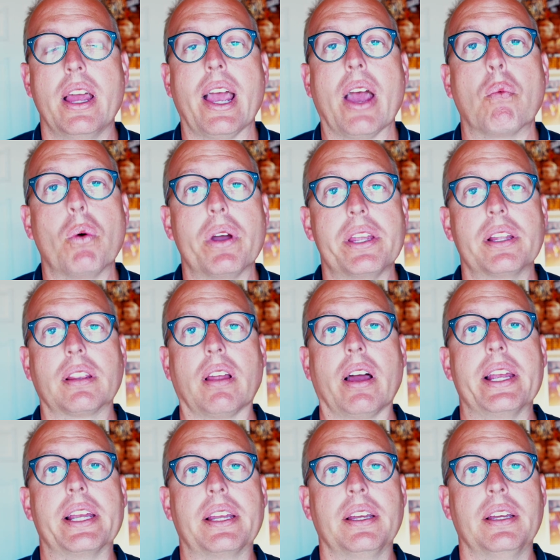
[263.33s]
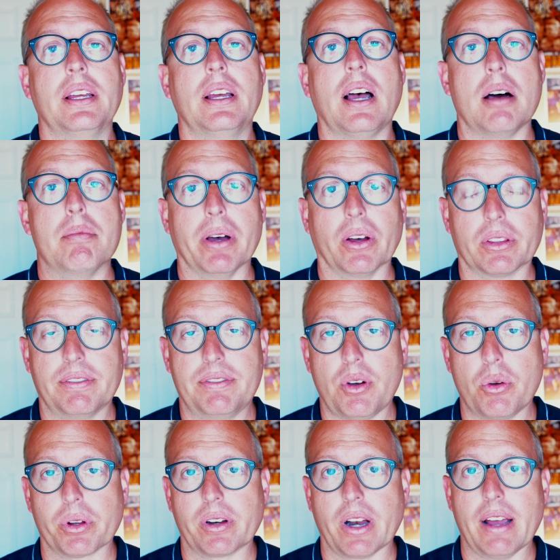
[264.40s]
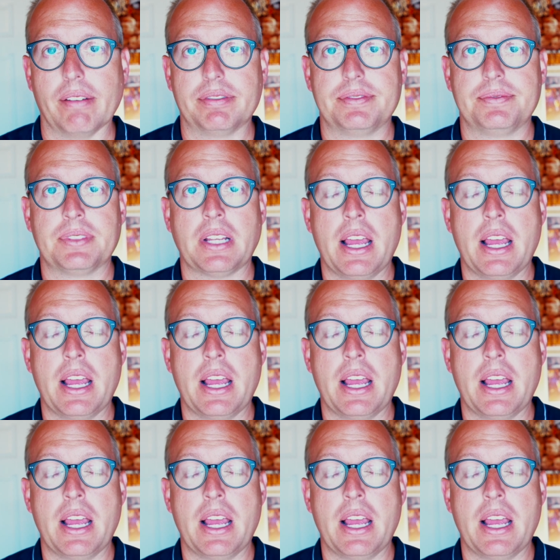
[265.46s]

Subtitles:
and what you like about the photograph.